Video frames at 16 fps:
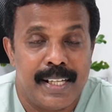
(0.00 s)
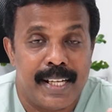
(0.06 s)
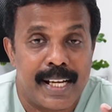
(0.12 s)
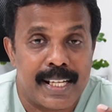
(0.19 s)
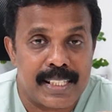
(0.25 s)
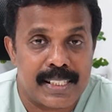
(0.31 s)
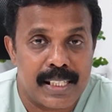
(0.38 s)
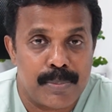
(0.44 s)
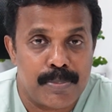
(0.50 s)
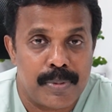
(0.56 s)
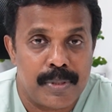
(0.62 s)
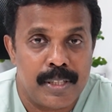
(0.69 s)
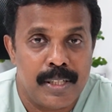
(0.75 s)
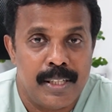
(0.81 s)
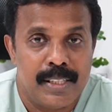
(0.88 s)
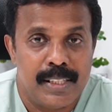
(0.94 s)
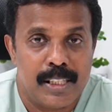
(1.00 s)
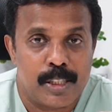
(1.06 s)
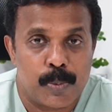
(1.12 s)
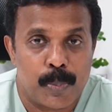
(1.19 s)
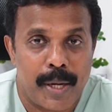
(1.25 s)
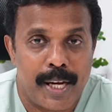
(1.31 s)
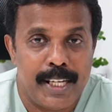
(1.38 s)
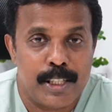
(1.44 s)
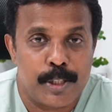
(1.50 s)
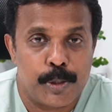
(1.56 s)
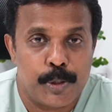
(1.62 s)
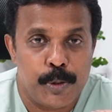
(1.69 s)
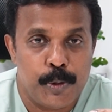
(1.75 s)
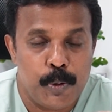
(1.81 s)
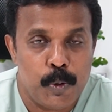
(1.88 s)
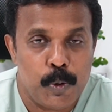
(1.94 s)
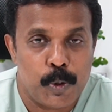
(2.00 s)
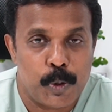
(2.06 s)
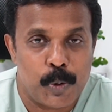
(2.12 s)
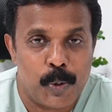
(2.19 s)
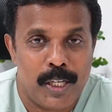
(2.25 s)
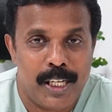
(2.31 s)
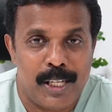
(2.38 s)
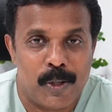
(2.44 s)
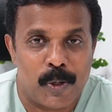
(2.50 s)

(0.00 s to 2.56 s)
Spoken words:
except this pain is usually